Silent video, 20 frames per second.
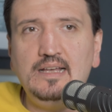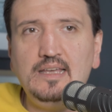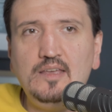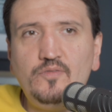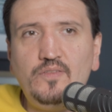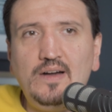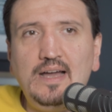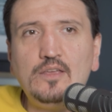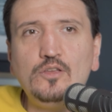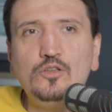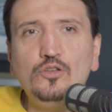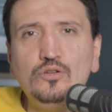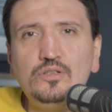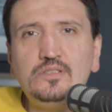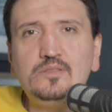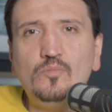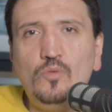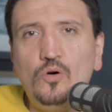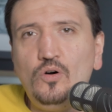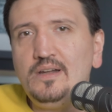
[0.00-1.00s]
if I
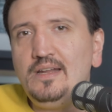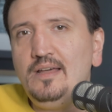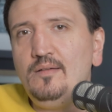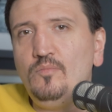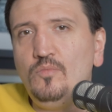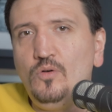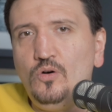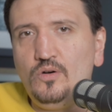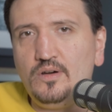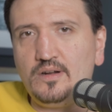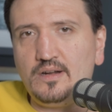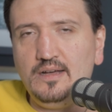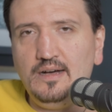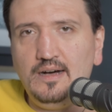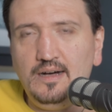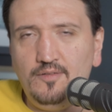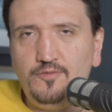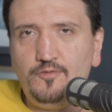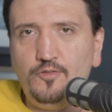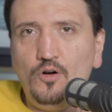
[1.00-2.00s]
use more and more
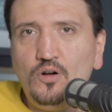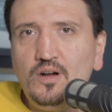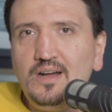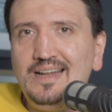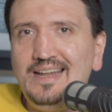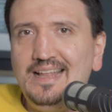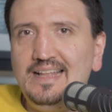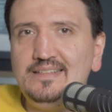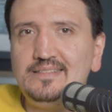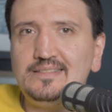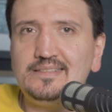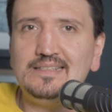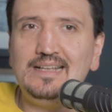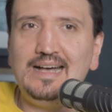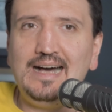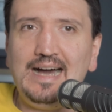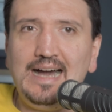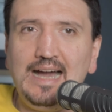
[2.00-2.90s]
a focal lens,